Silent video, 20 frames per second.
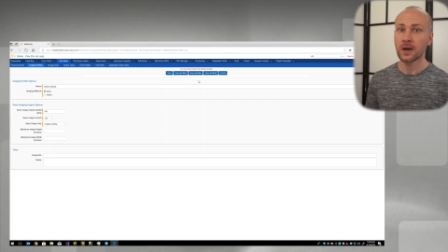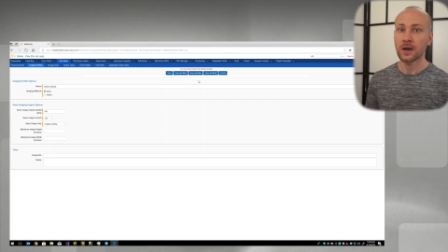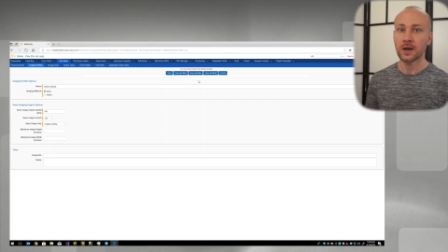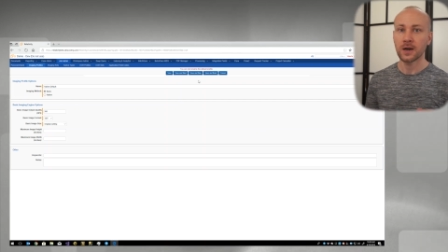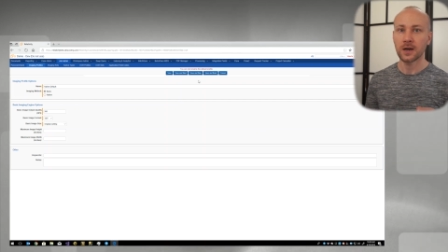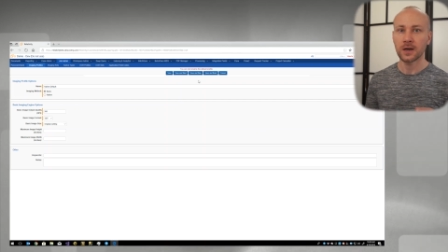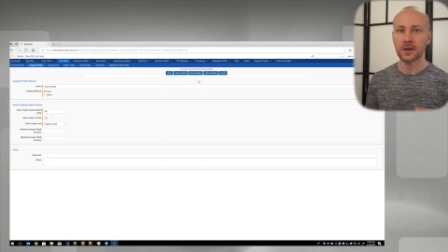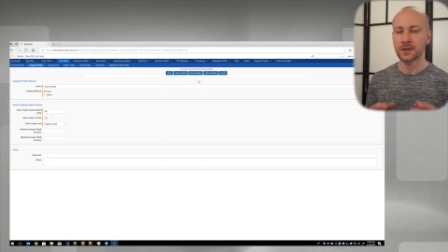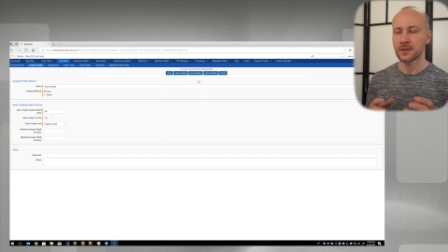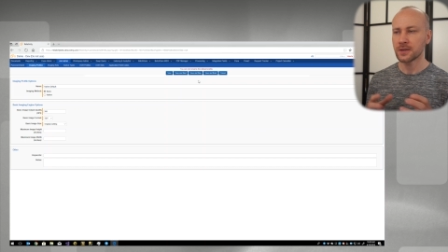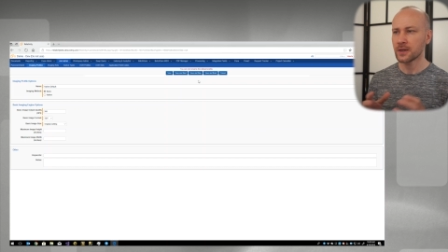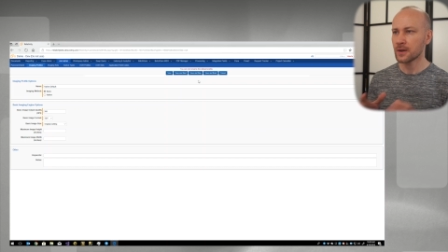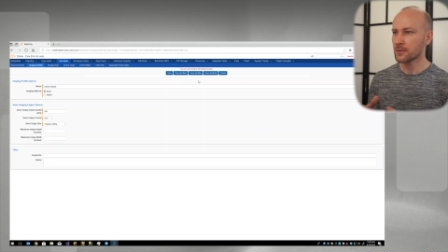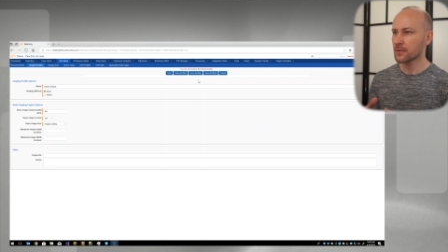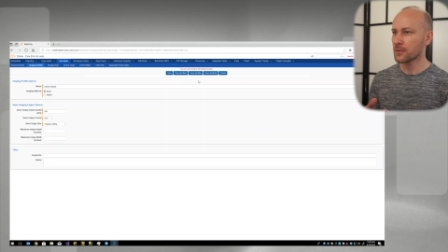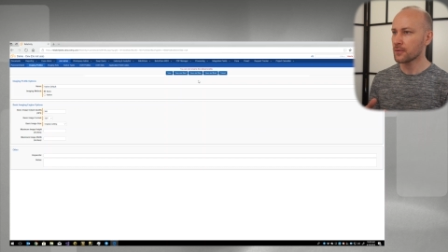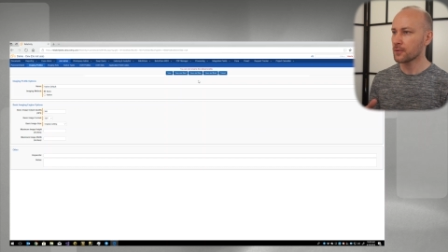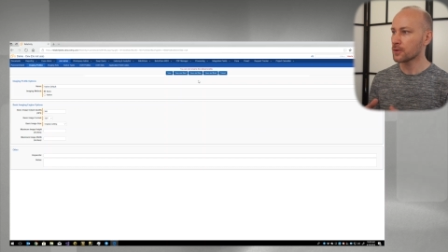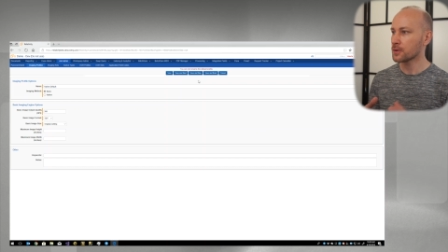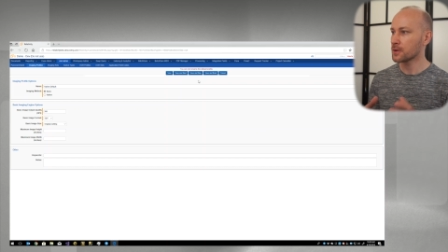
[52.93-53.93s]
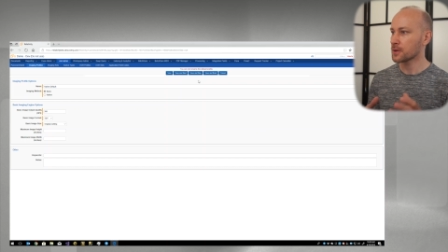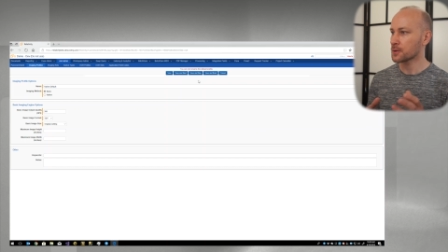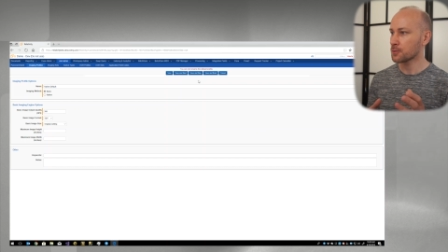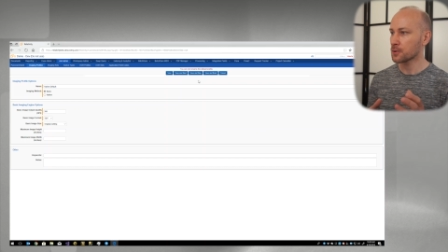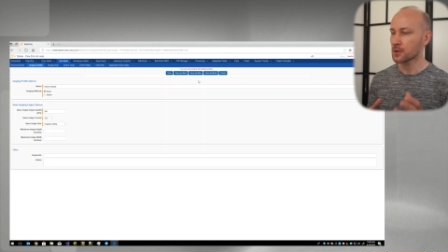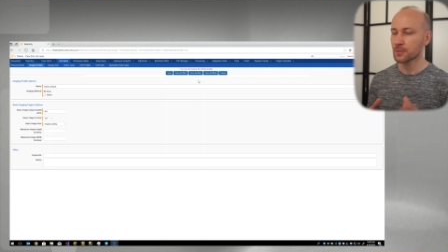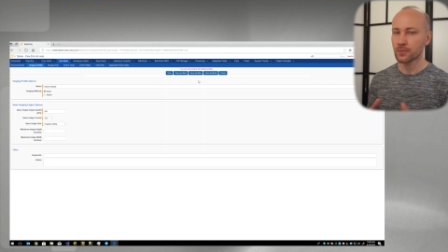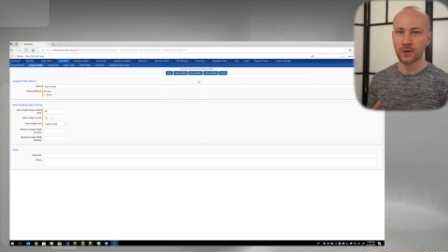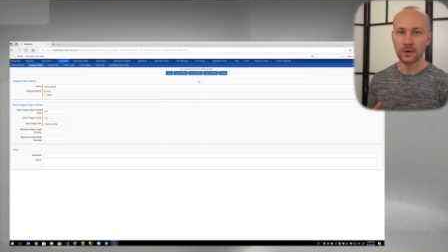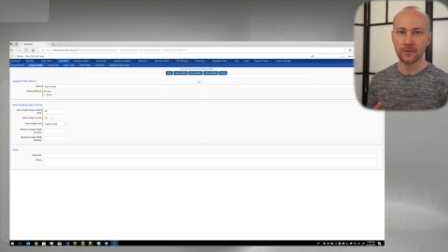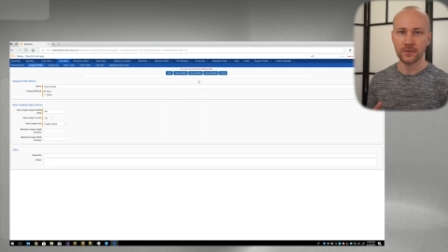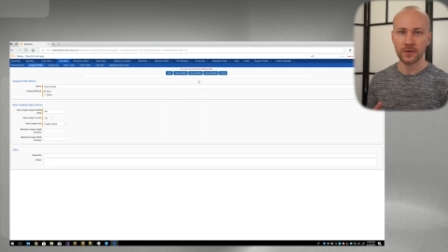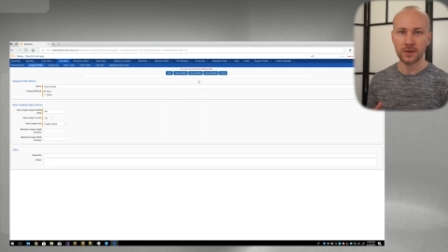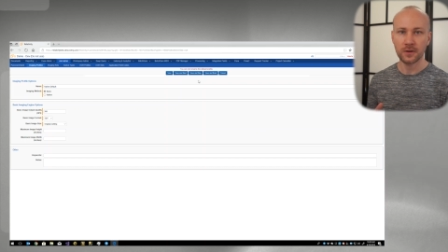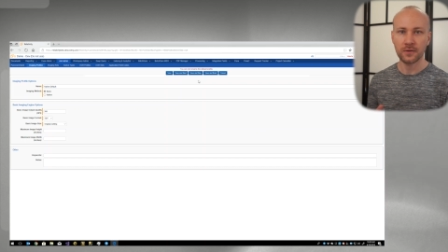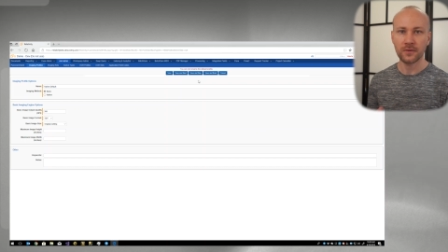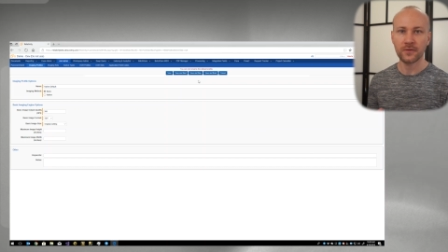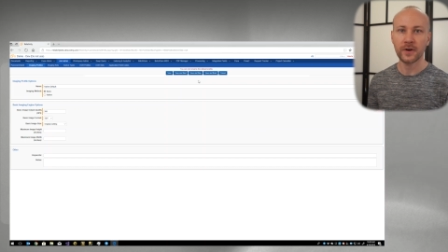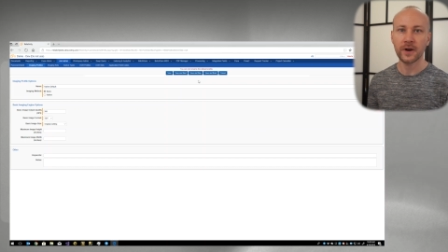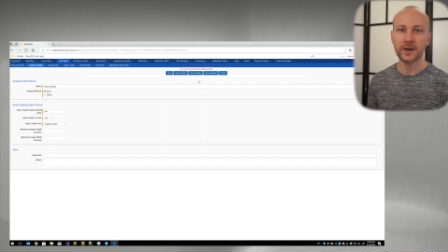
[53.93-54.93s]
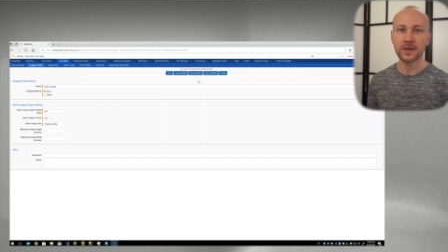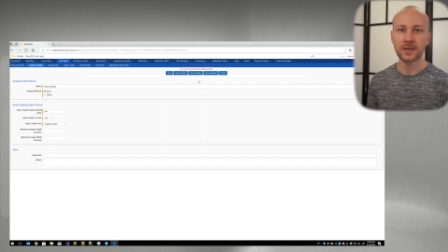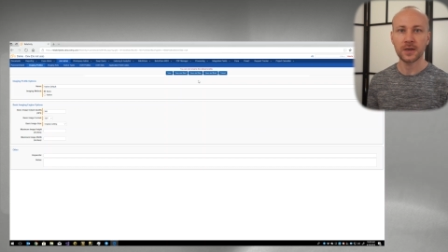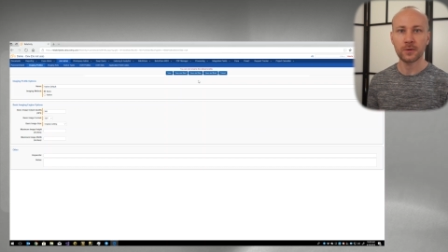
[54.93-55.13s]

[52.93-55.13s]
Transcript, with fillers: Uh, in nine point four, this worked perfectly fine,